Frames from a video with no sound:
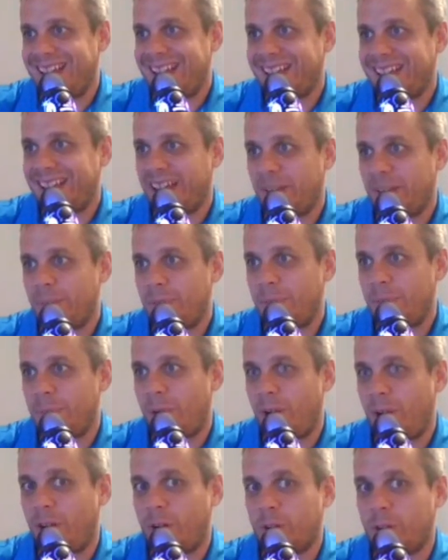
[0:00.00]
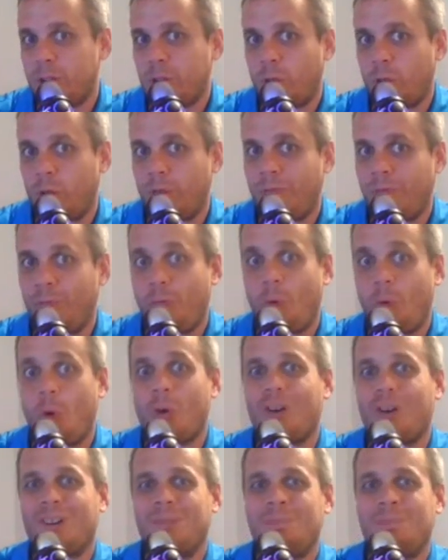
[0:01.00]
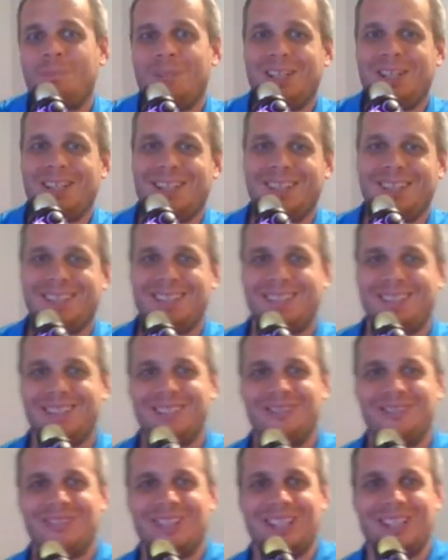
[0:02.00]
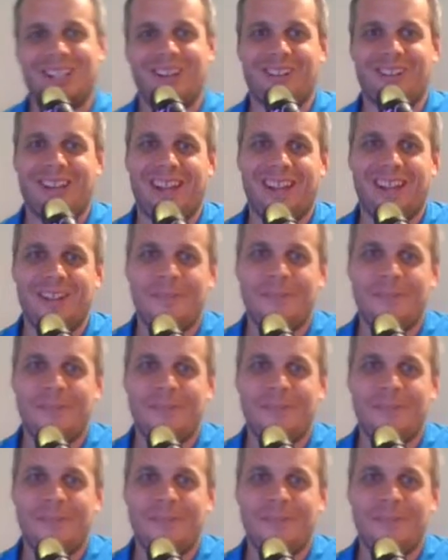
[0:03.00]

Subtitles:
can be bought or sold for immediate delivery. Okay,